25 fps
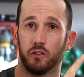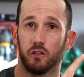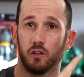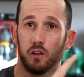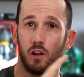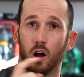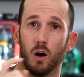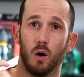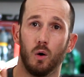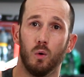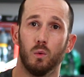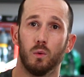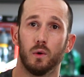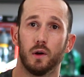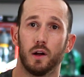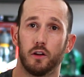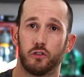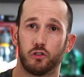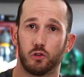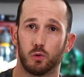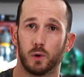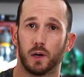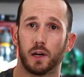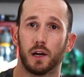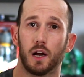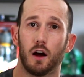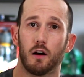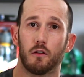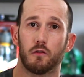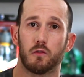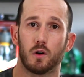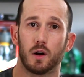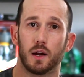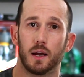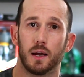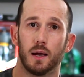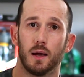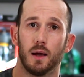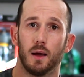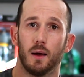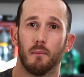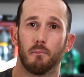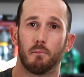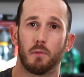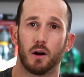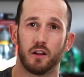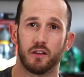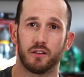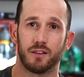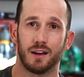slow. It's a recovery,
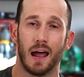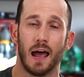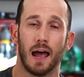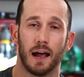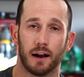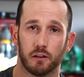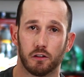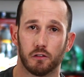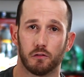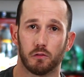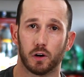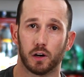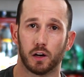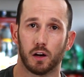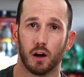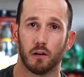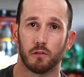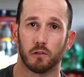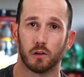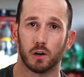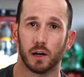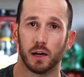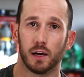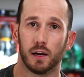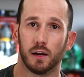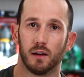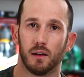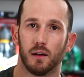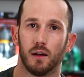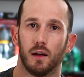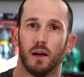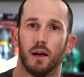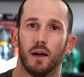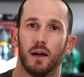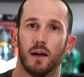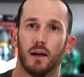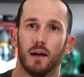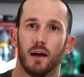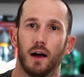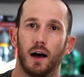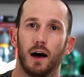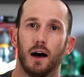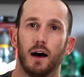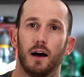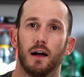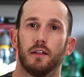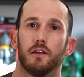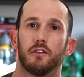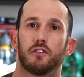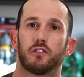but it's an active recovery.
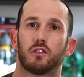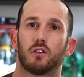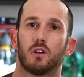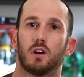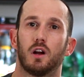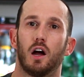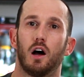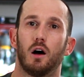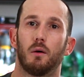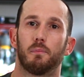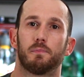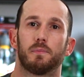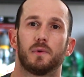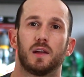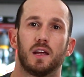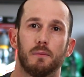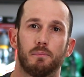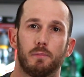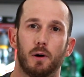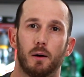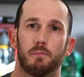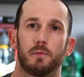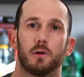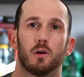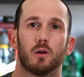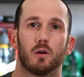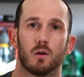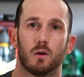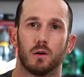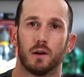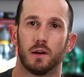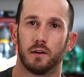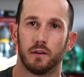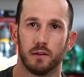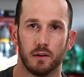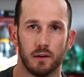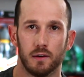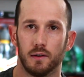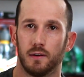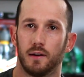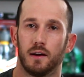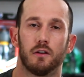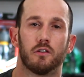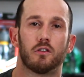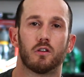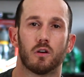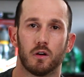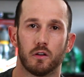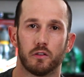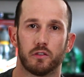This is going to help keep up your
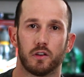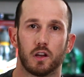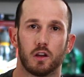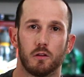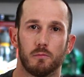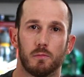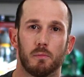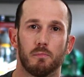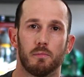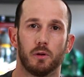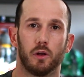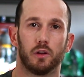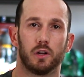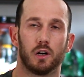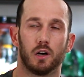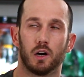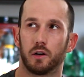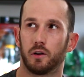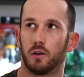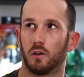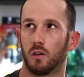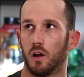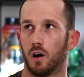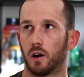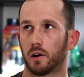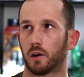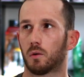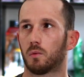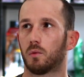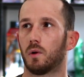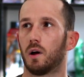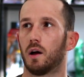endurance that you've been building on your longer